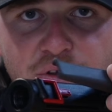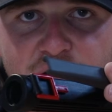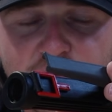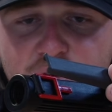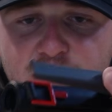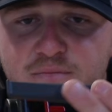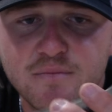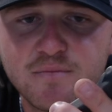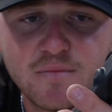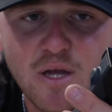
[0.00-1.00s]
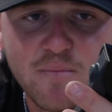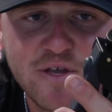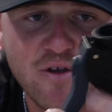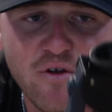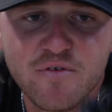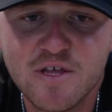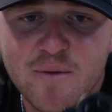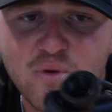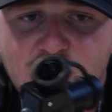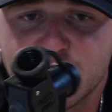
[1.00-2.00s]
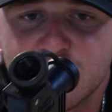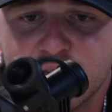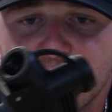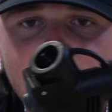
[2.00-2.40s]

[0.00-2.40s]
never be over that pressure,